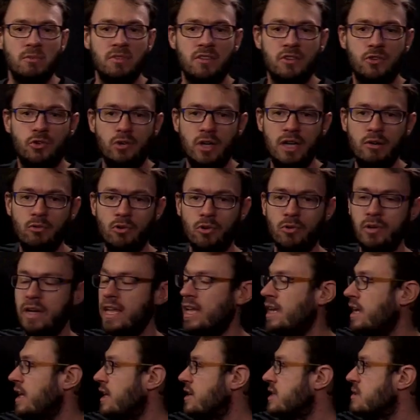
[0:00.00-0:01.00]
with the tree rule
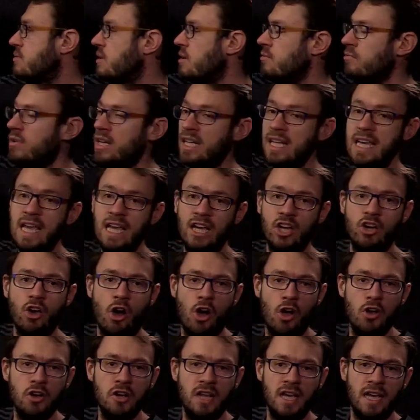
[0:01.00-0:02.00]
here is we're really
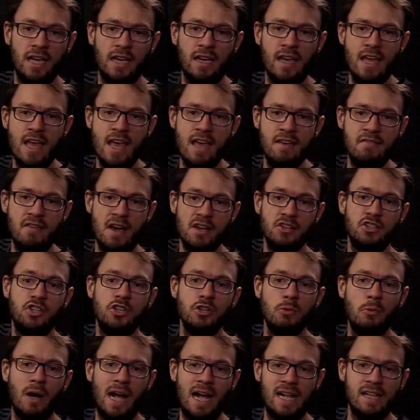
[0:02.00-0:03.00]
encoding that
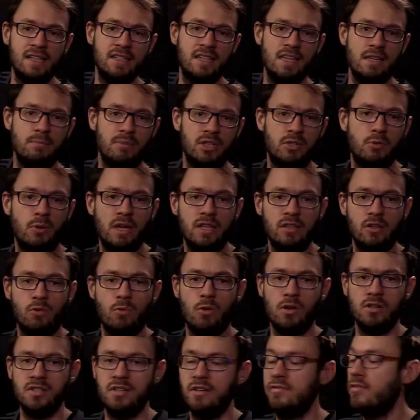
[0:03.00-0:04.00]
duality between the
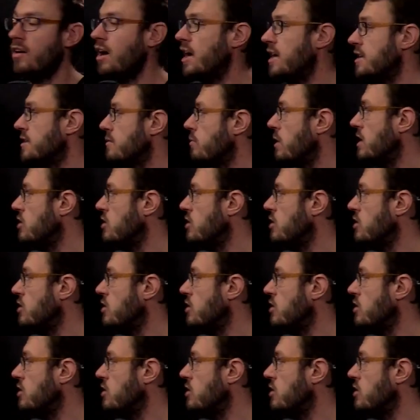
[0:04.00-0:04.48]
quantifiers.